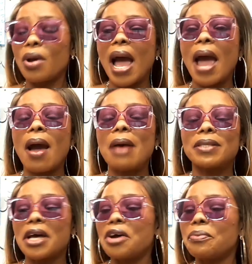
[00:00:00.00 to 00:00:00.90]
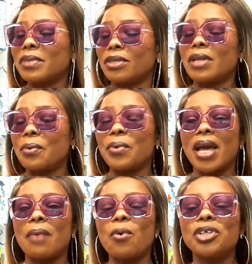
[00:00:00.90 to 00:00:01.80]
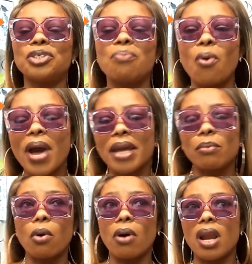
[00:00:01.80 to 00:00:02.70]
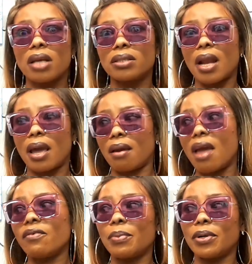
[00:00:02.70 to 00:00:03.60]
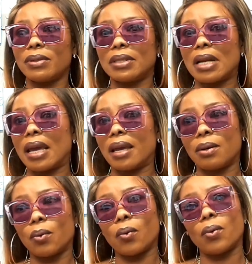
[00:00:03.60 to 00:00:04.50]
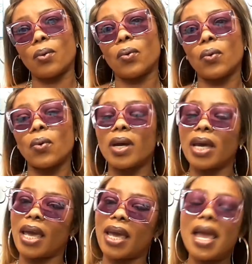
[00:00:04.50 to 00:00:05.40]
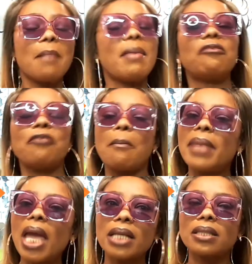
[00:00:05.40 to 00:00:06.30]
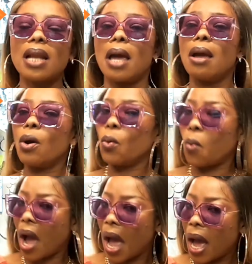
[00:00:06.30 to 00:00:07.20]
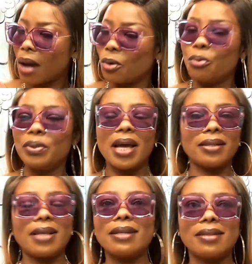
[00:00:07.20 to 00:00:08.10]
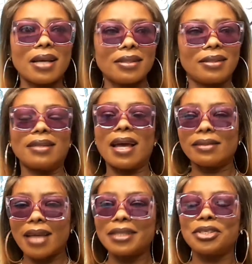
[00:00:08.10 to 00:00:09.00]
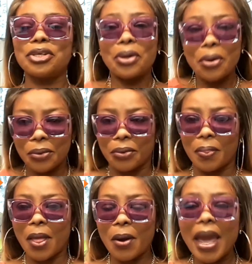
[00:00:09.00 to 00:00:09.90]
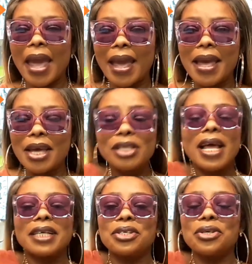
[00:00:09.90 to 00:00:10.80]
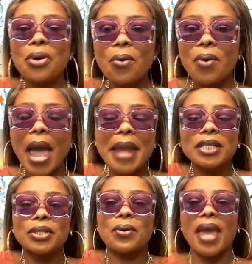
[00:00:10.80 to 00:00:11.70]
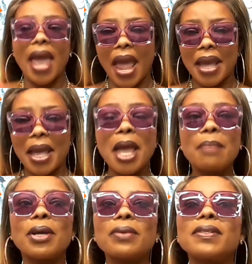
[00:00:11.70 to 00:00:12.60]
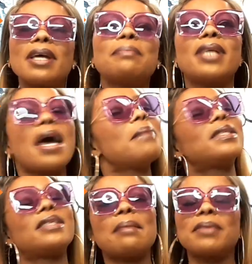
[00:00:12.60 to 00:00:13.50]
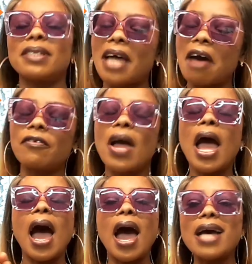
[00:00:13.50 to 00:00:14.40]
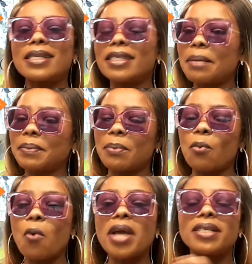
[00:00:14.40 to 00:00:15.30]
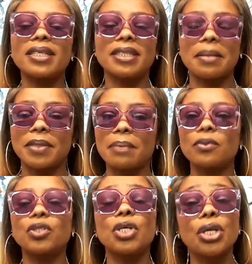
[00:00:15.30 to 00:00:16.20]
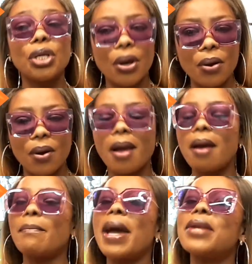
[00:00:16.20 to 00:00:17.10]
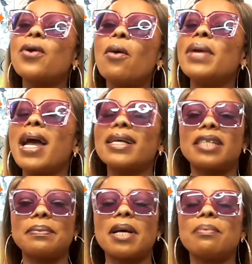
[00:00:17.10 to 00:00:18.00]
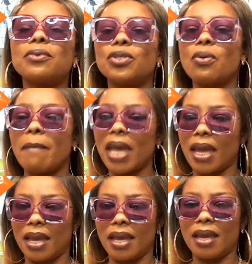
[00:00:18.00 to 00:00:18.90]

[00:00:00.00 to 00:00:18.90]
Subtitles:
I'll tell him so that we can watch more and more. And I was like, everybody was like, oh, okay. But for me, it's like, wow, that's you. Okay, that's you, and it's okay, because sometimes some stuff are acceptable. What is acceptable to you might not be acceptable to me.